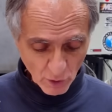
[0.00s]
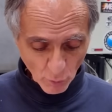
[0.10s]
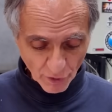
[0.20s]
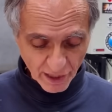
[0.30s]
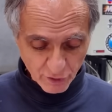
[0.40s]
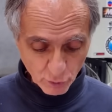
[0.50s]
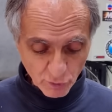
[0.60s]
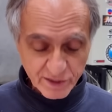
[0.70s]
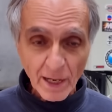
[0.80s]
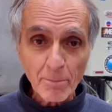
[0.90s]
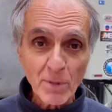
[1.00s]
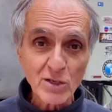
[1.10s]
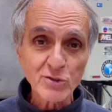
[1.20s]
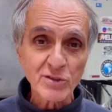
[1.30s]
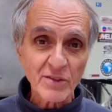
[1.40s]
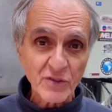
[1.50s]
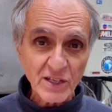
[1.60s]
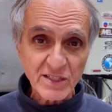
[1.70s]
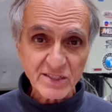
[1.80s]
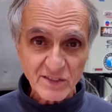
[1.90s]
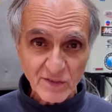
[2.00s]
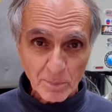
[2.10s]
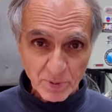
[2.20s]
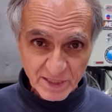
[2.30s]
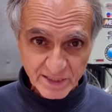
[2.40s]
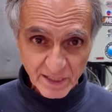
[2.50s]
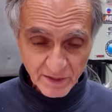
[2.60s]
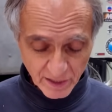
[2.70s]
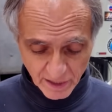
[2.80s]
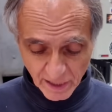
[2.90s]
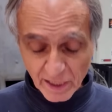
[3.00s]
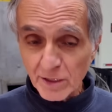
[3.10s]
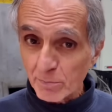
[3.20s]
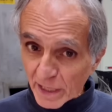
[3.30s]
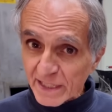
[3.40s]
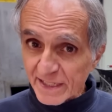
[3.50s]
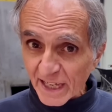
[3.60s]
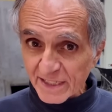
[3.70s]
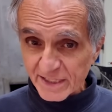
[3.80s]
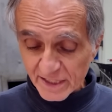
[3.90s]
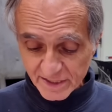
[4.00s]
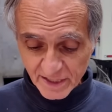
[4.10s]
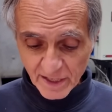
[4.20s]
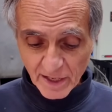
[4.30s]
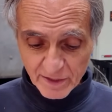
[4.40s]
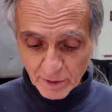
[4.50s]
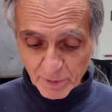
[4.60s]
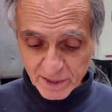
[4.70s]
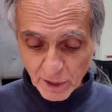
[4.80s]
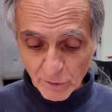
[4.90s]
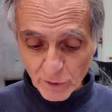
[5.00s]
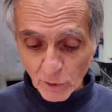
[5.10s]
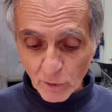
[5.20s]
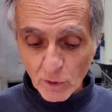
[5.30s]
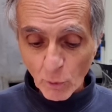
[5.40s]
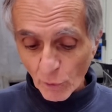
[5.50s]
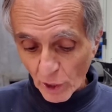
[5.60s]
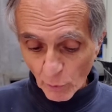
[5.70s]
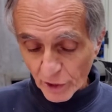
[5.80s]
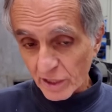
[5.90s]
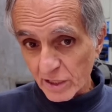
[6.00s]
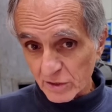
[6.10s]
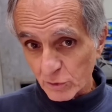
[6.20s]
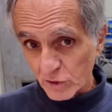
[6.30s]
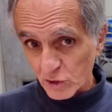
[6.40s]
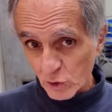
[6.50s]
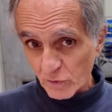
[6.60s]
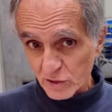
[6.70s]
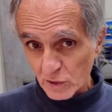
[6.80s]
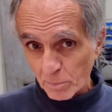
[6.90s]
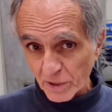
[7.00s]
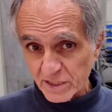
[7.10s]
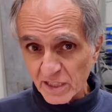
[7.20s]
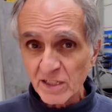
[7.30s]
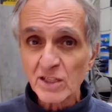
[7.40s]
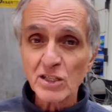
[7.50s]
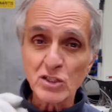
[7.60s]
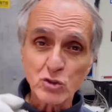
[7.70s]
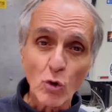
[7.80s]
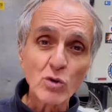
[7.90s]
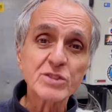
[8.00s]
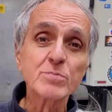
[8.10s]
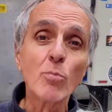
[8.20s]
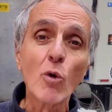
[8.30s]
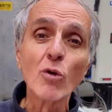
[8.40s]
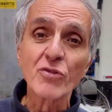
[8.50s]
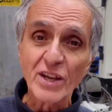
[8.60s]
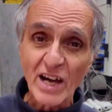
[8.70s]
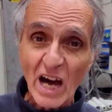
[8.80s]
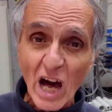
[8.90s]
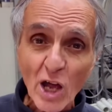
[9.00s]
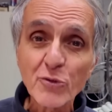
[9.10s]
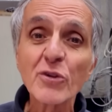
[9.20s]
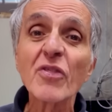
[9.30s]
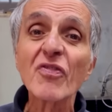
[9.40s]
what I do is I measure the thickness of the piston. And in many cases, the material where I want to cut to the surface of the piston is always more than 100